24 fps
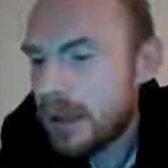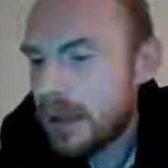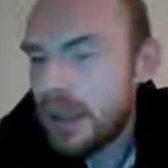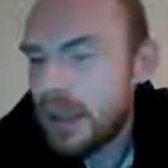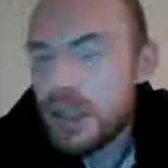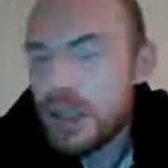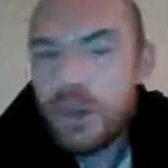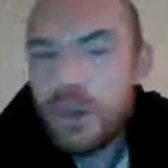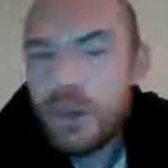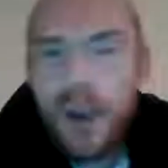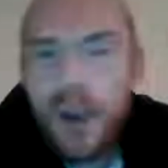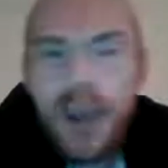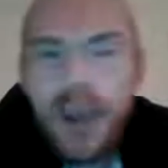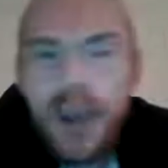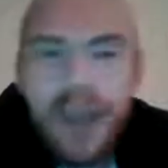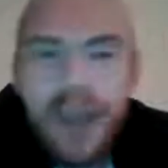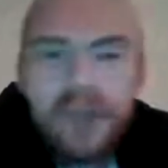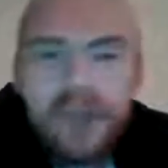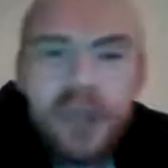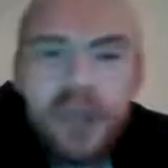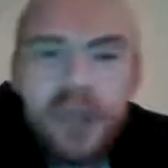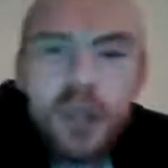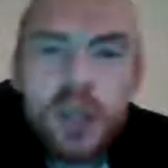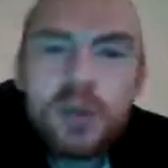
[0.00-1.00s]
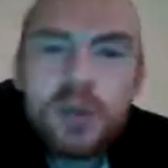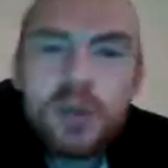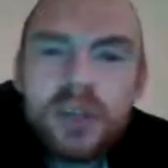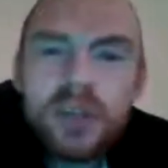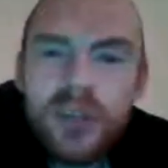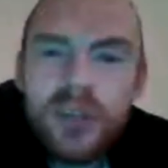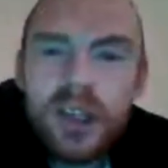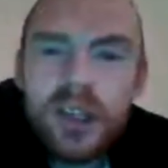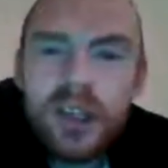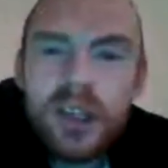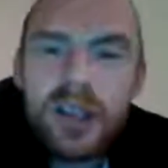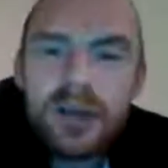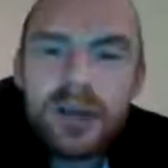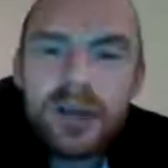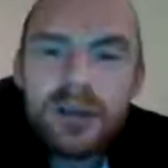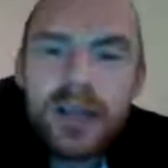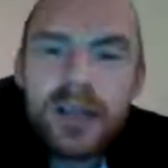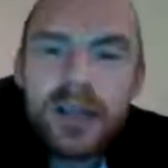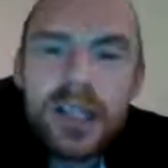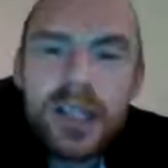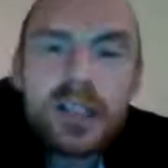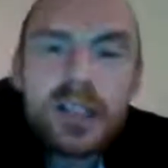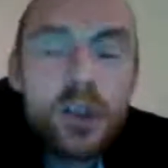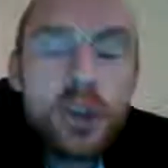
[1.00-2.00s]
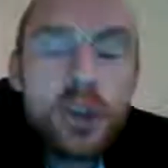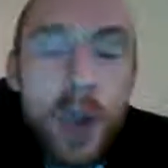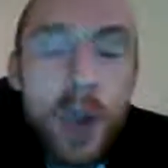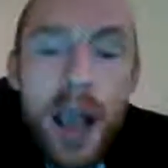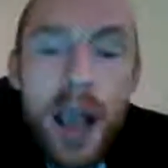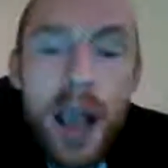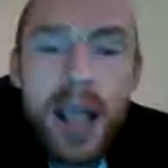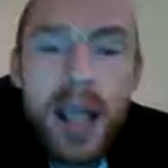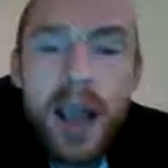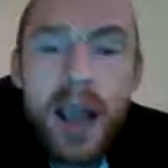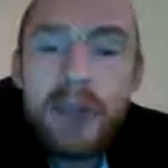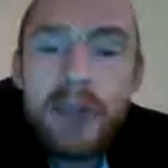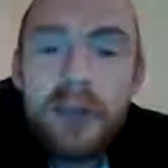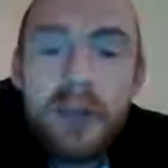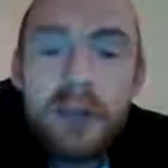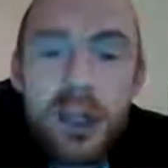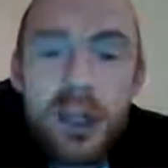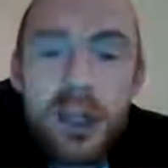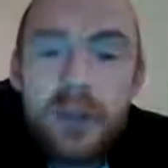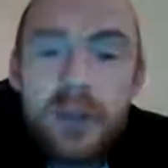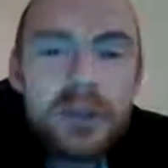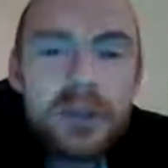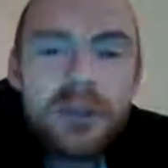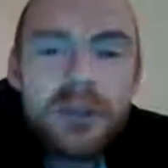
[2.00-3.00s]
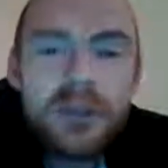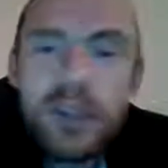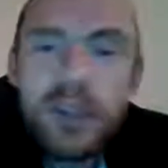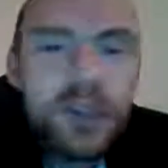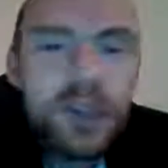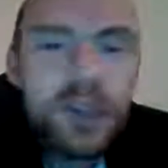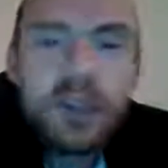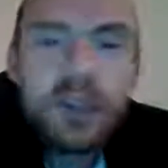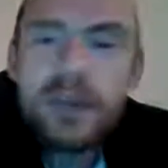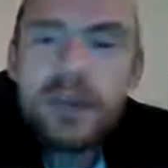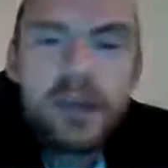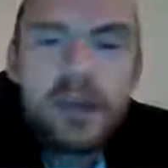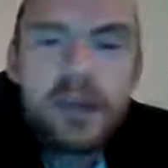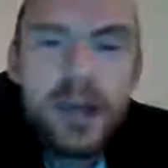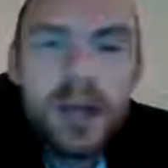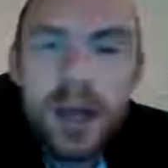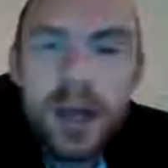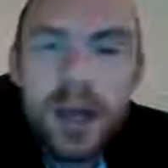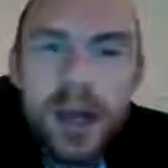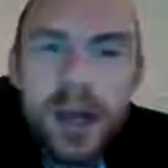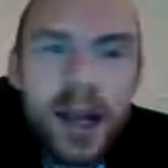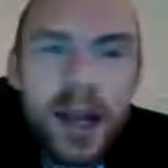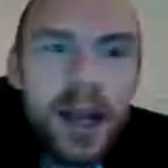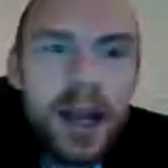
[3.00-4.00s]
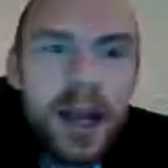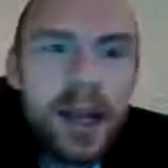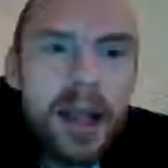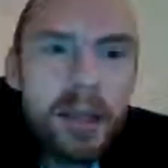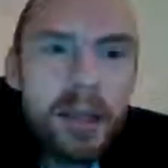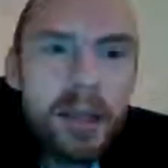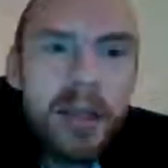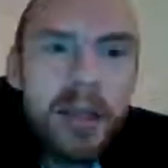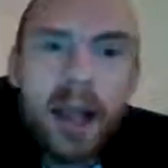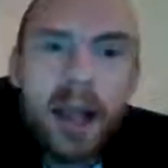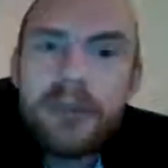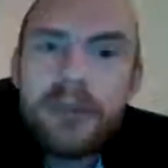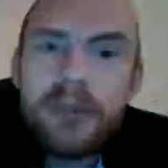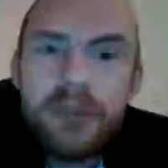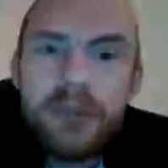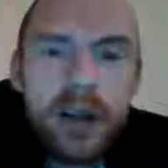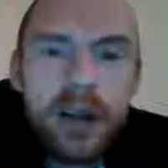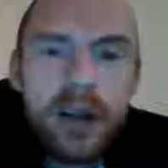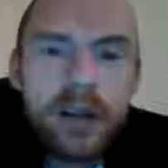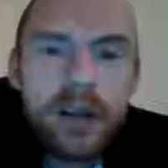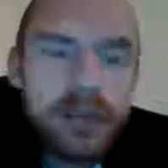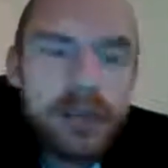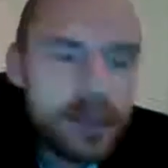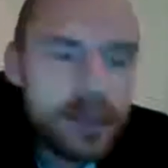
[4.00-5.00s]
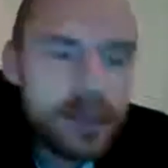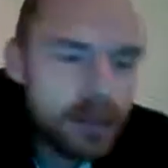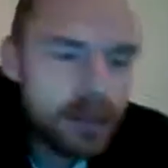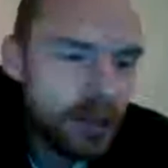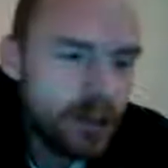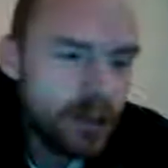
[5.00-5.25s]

Do I have news for you? Do I have news for you, my friends?